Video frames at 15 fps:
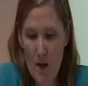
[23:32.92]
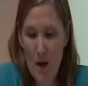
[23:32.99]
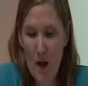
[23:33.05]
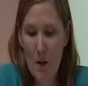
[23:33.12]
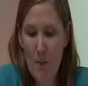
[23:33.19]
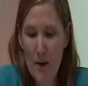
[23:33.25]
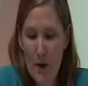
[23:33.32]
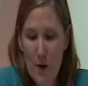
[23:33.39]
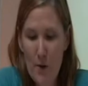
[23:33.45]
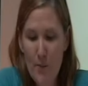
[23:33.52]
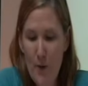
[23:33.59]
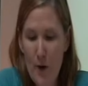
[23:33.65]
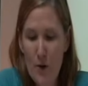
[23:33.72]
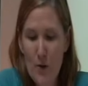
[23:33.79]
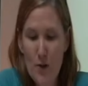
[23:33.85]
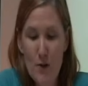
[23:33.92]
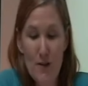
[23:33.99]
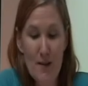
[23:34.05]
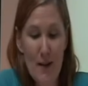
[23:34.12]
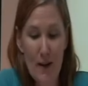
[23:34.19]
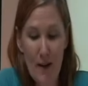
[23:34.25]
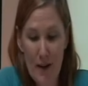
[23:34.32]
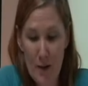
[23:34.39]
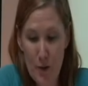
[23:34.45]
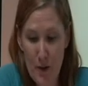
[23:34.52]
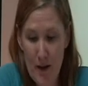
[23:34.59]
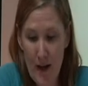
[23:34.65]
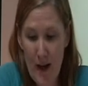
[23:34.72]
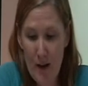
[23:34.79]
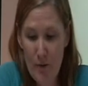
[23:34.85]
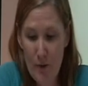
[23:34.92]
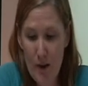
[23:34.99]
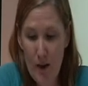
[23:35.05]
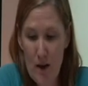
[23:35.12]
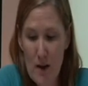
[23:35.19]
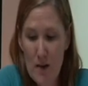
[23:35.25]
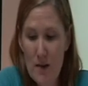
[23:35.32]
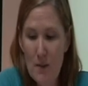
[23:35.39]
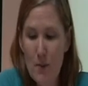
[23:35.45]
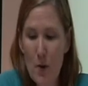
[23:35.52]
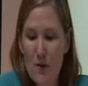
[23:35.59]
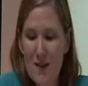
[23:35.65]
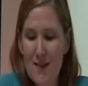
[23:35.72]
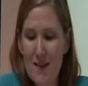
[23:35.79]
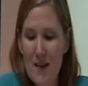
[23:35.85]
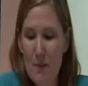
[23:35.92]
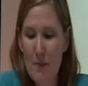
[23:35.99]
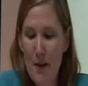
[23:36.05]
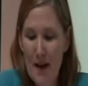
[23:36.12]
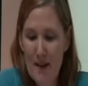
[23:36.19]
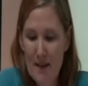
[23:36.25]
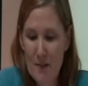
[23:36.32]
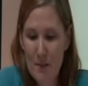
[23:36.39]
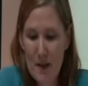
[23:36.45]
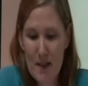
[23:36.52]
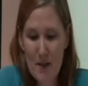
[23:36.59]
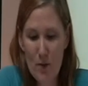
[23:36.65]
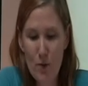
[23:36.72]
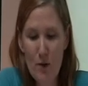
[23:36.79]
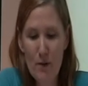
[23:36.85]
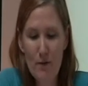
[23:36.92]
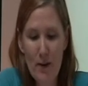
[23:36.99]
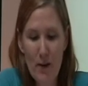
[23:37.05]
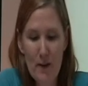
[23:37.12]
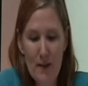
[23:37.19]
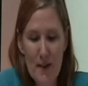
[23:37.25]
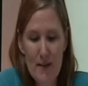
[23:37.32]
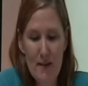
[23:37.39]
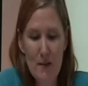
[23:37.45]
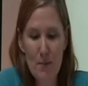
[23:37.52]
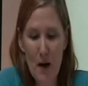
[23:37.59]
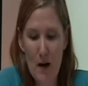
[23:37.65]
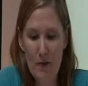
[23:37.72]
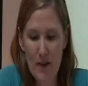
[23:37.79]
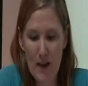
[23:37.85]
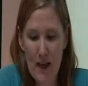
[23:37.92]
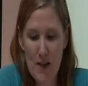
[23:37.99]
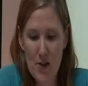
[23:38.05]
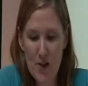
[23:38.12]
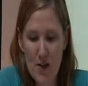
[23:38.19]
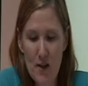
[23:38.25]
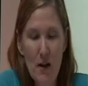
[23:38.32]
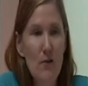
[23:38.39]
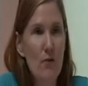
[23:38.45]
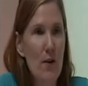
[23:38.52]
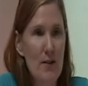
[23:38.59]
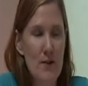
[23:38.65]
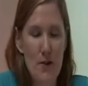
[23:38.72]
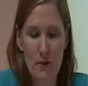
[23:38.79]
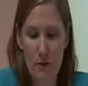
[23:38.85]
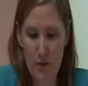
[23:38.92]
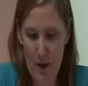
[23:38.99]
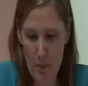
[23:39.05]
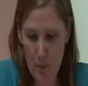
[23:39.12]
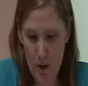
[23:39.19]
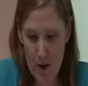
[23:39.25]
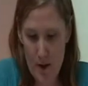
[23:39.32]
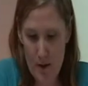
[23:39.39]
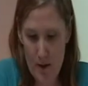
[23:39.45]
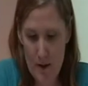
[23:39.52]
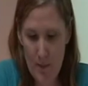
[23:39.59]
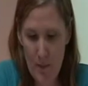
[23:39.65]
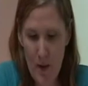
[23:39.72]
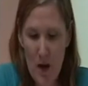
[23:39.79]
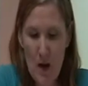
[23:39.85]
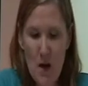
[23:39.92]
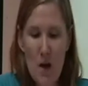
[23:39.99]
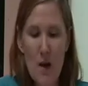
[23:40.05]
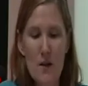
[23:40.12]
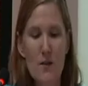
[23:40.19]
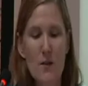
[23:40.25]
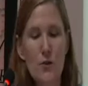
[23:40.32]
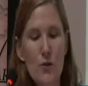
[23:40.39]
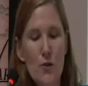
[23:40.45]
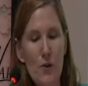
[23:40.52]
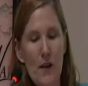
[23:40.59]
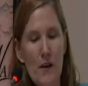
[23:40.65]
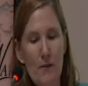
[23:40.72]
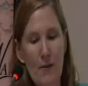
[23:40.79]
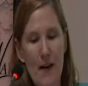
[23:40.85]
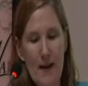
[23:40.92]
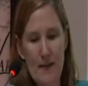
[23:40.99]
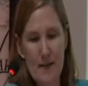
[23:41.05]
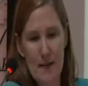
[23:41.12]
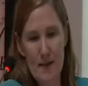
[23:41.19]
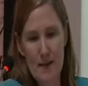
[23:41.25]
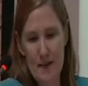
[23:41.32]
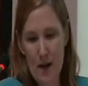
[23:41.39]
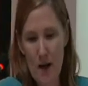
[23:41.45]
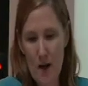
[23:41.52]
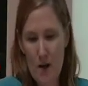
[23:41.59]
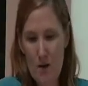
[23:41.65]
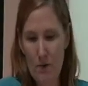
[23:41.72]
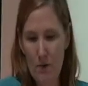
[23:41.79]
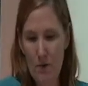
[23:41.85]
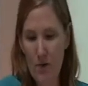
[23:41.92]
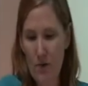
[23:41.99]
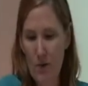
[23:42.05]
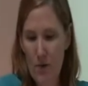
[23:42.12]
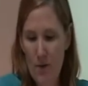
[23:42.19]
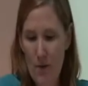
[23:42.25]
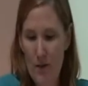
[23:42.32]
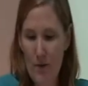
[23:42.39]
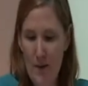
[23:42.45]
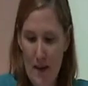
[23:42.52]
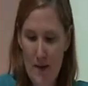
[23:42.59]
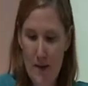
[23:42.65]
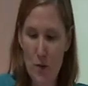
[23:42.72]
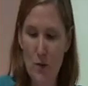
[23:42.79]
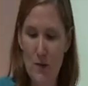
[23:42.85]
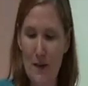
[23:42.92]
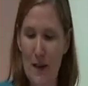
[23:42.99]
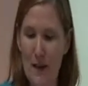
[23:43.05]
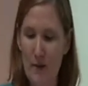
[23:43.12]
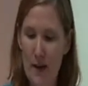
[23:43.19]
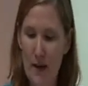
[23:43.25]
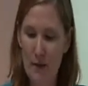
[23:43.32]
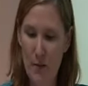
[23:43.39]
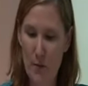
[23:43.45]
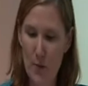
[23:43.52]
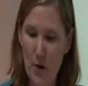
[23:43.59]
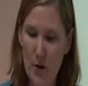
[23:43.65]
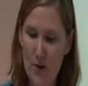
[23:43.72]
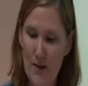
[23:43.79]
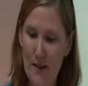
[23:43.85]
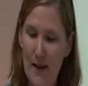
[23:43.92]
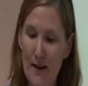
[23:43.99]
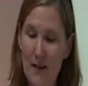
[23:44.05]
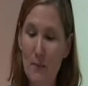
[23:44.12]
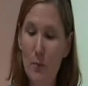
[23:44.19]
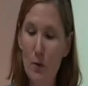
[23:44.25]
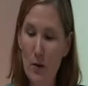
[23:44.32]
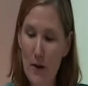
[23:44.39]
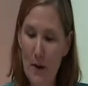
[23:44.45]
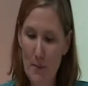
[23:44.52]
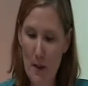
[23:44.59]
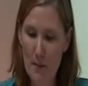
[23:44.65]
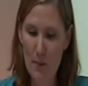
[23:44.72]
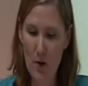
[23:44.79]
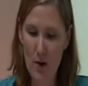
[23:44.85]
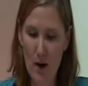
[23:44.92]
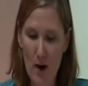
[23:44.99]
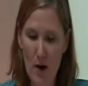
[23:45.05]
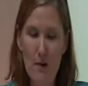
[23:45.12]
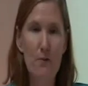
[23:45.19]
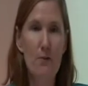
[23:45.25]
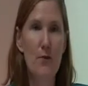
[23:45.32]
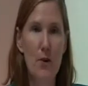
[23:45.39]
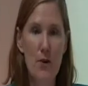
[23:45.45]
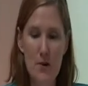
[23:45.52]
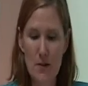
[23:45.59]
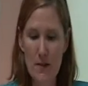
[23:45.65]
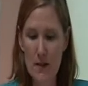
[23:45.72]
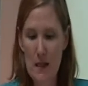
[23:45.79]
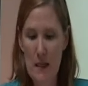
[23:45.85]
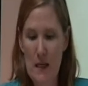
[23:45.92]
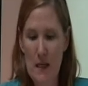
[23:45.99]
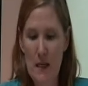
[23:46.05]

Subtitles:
A better approach to psychiatry in Africa supposes the abandonment, or at very least the modification, of Western frameworks. So two key facets of the Fan School's innovative approach that I explore in my book are, first,